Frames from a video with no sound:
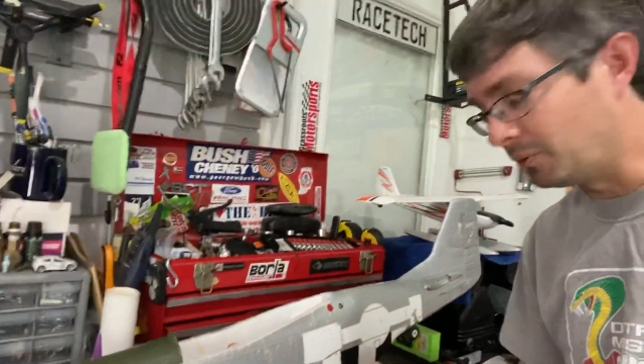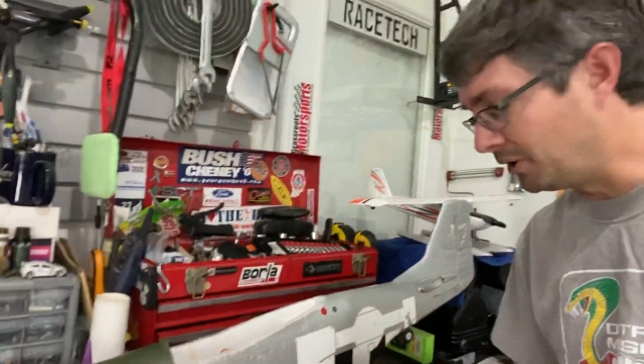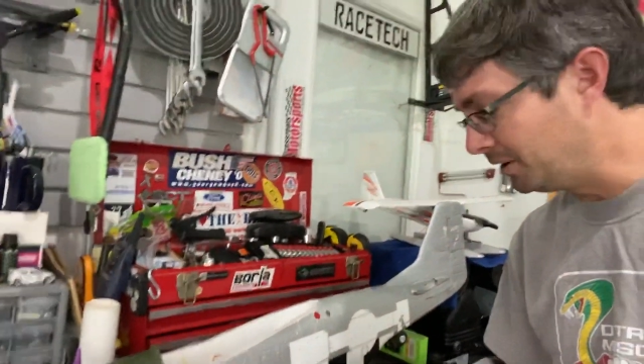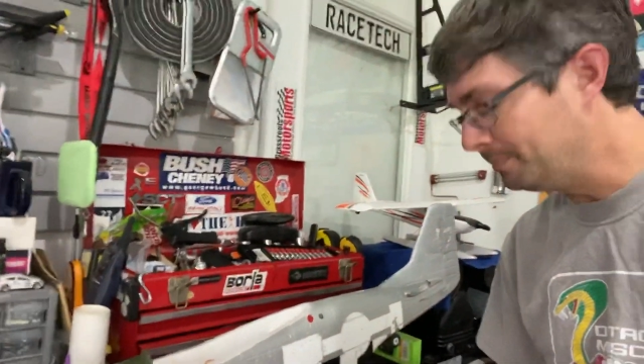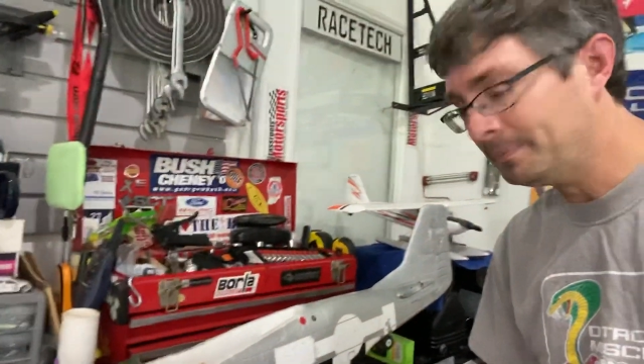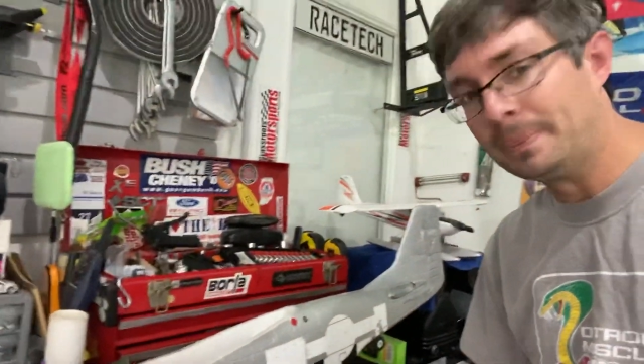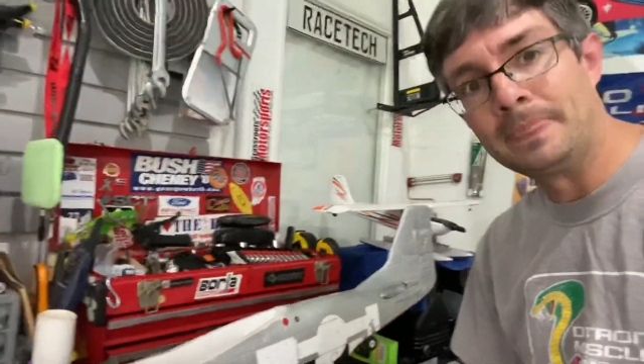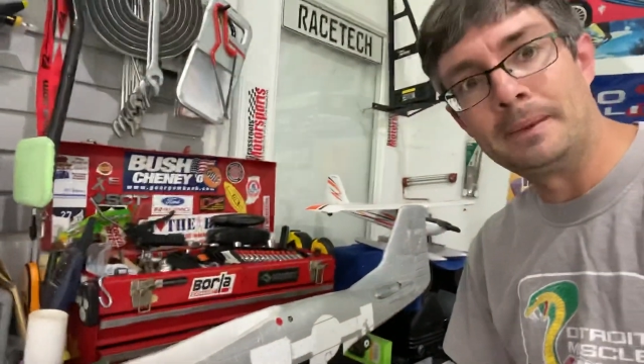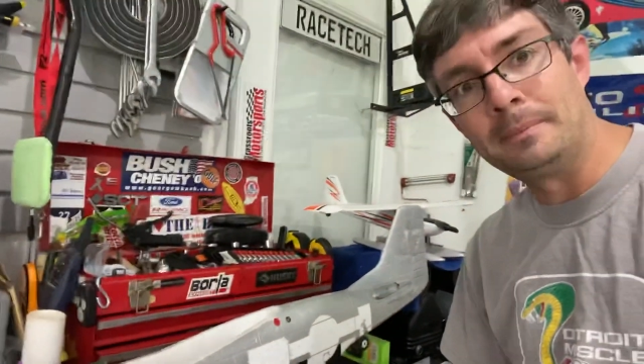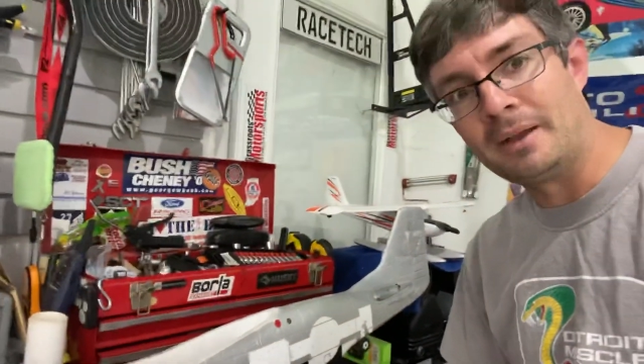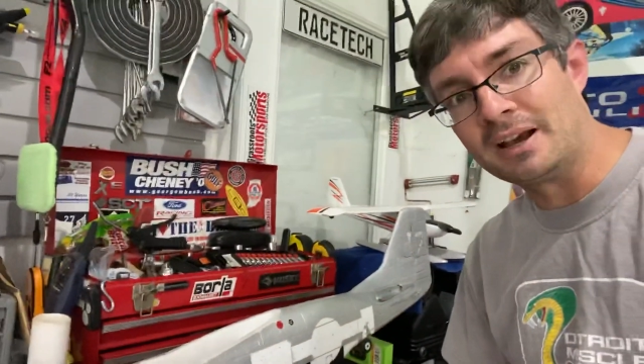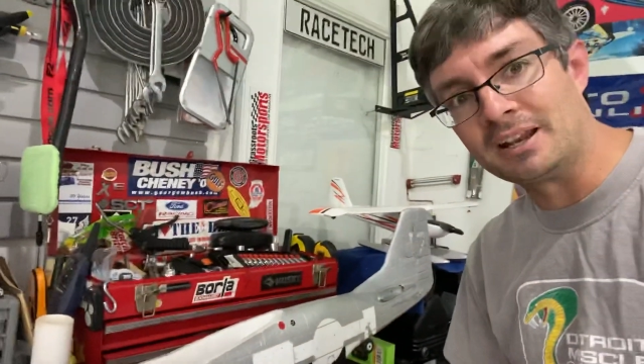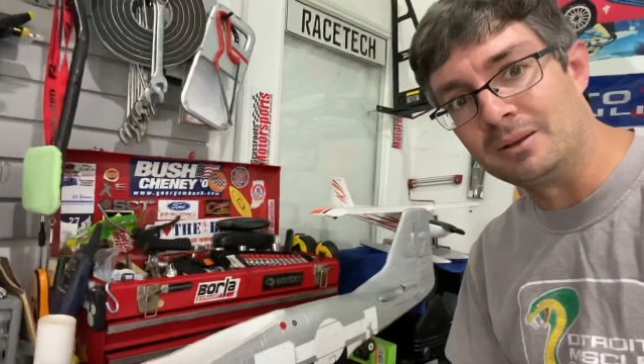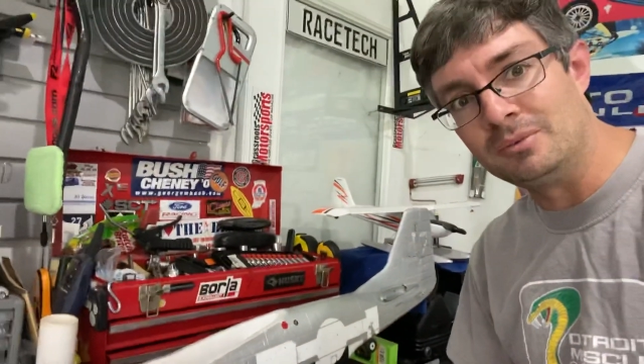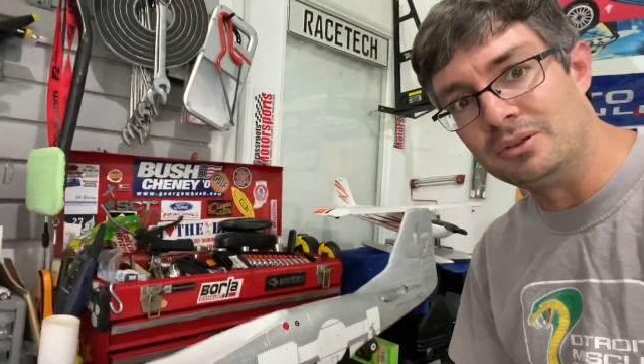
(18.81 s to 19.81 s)
I'm not
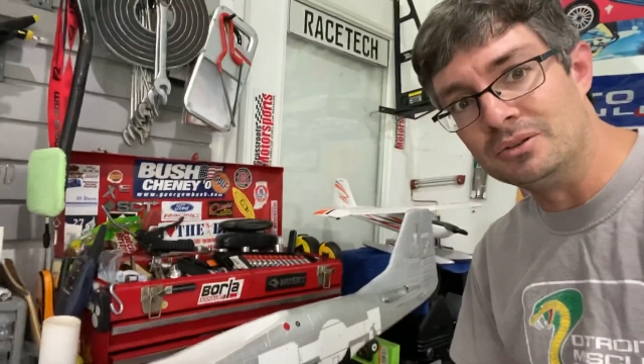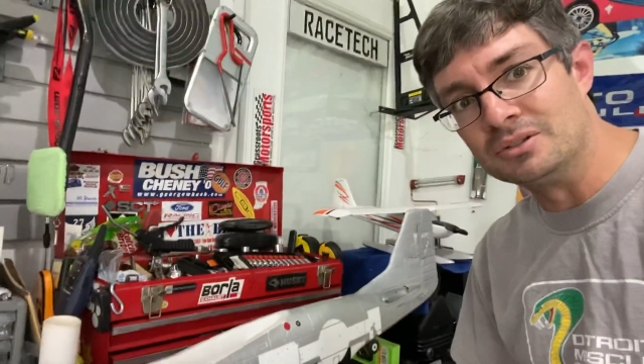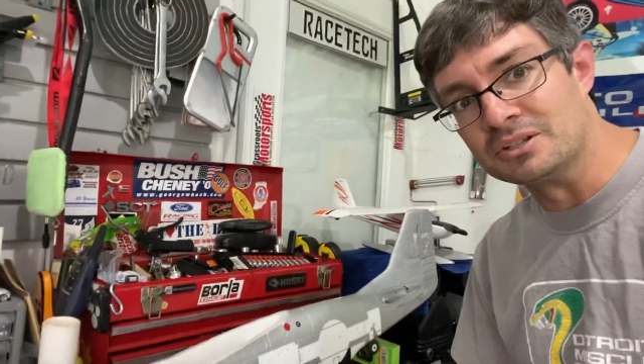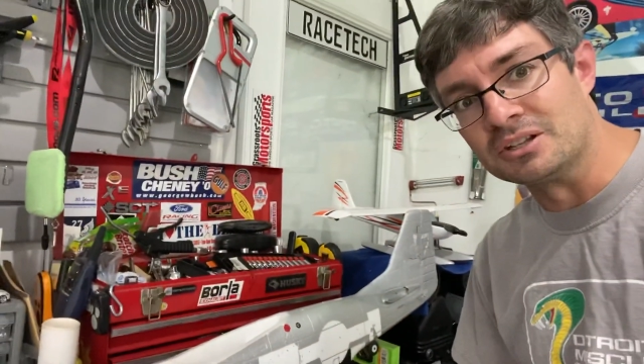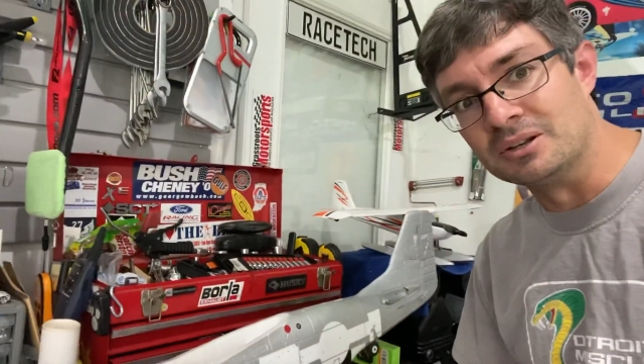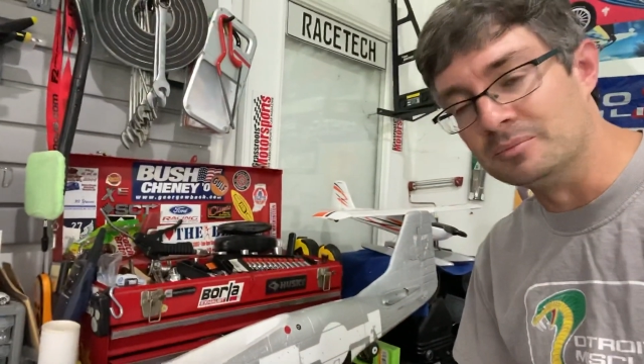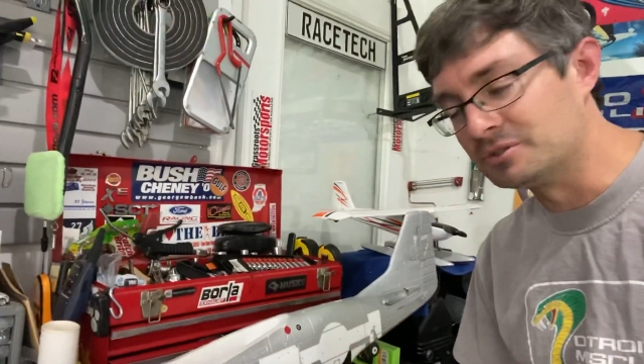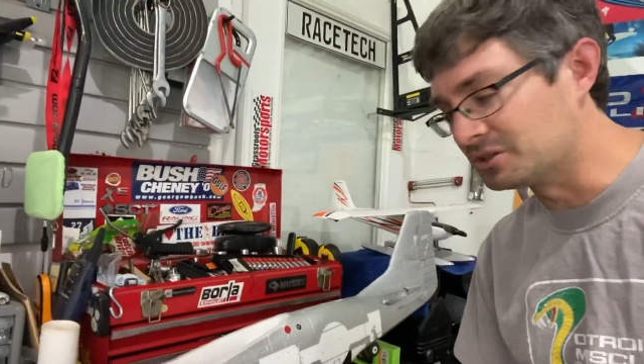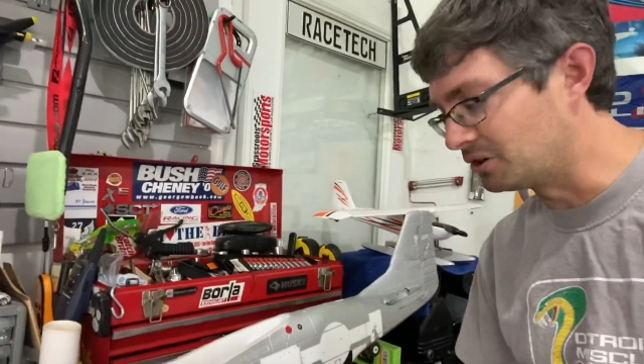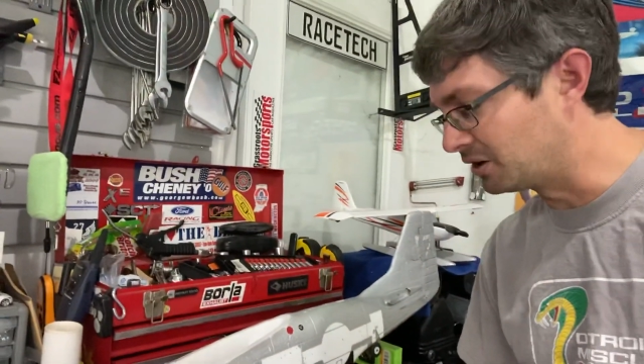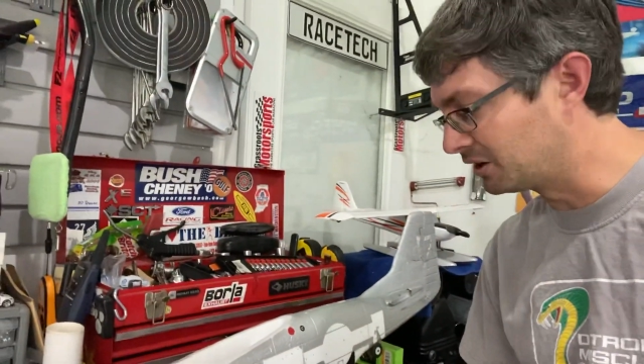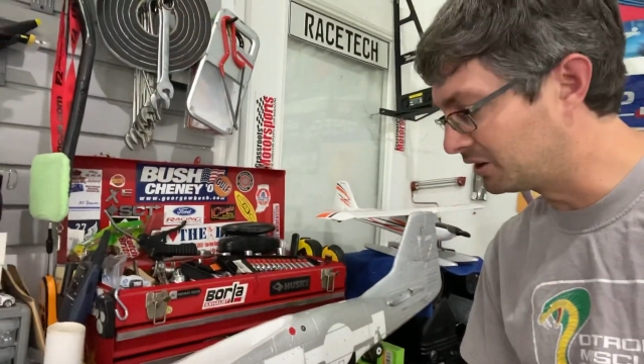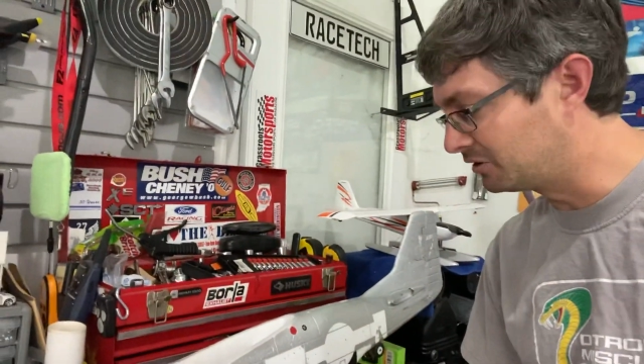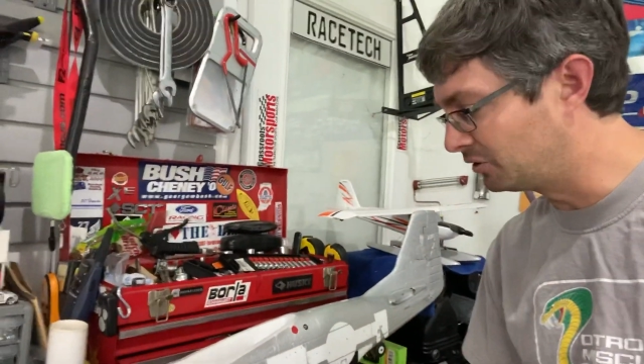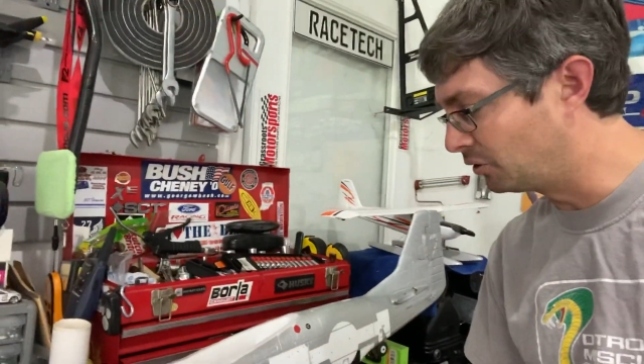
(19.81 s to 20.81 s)
gonna be using them, so I
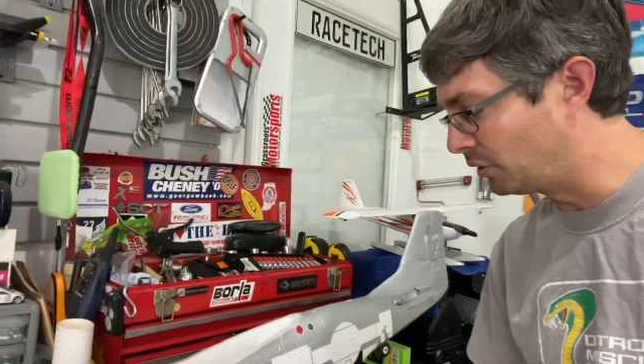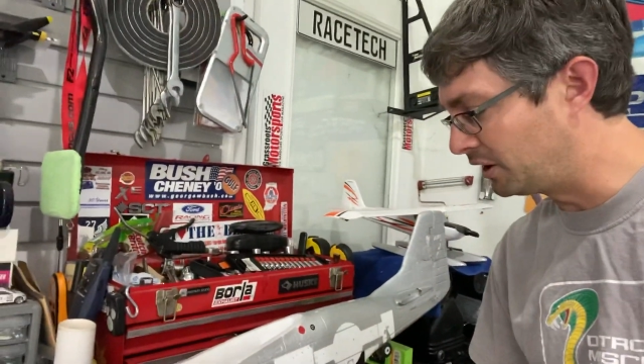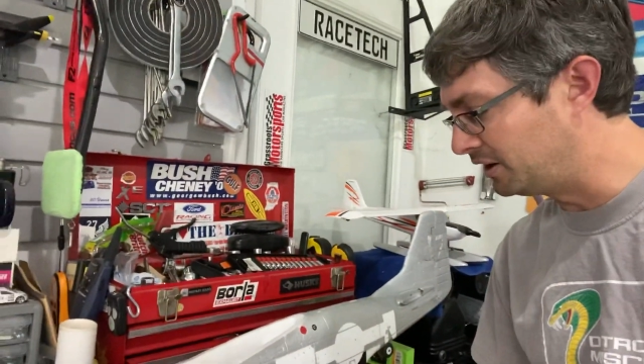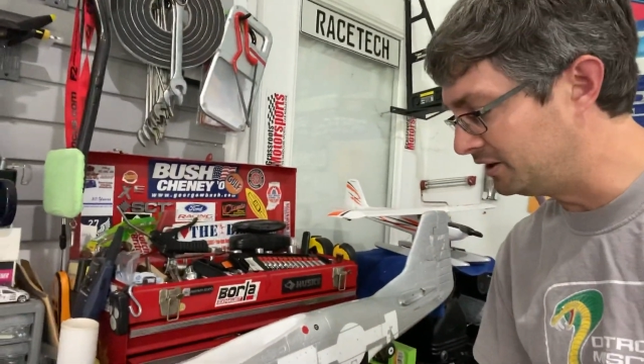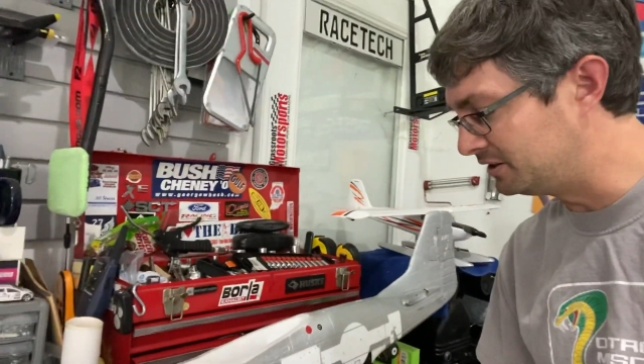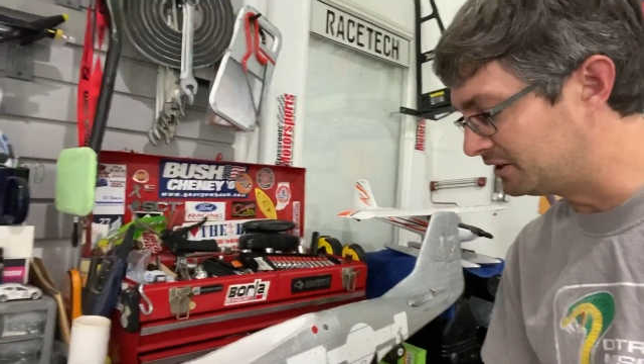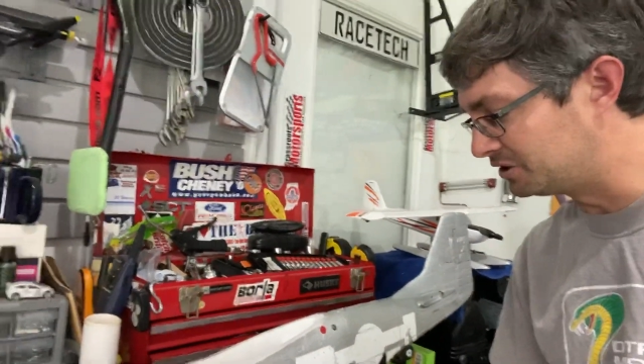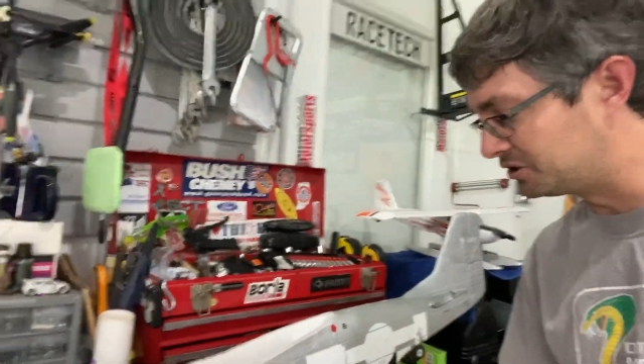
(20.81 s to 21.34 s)
went ahead and ditched